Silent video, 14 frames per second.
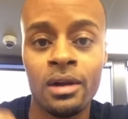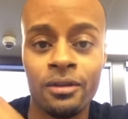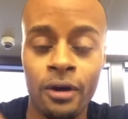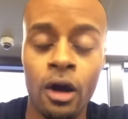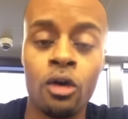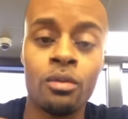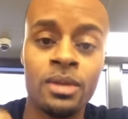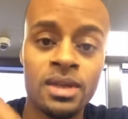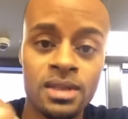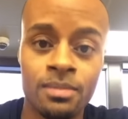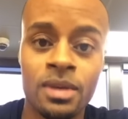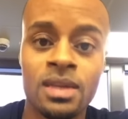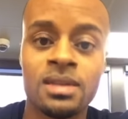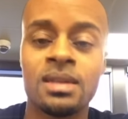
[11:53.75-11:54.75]
Follow me,
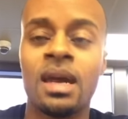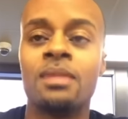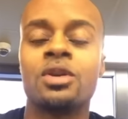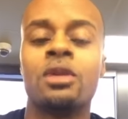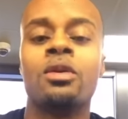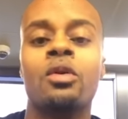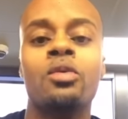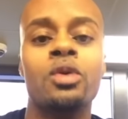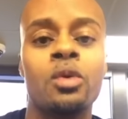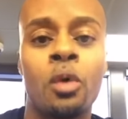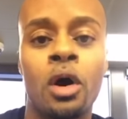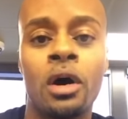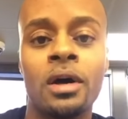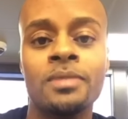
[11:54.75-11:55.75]
send me a snap so I know who
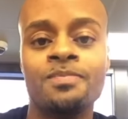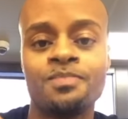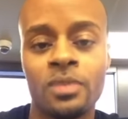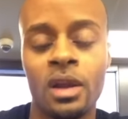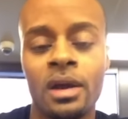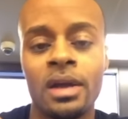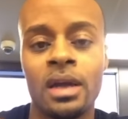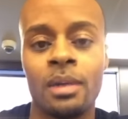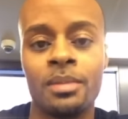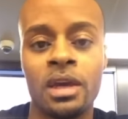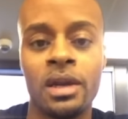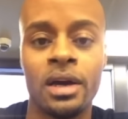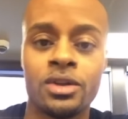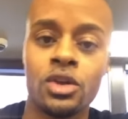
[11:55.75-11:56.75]
you are. And I'm gonna
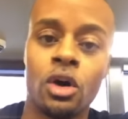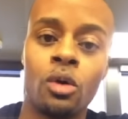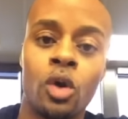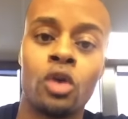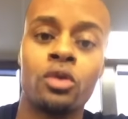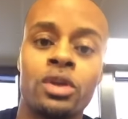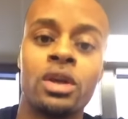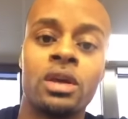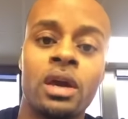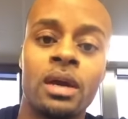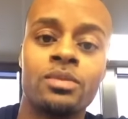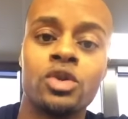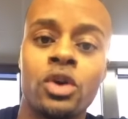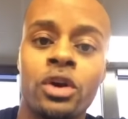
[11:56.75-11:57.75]
get at y'all. Work on your
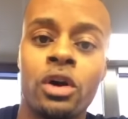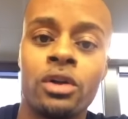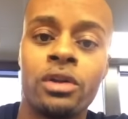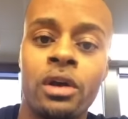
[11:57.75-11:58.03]
game, Dre, all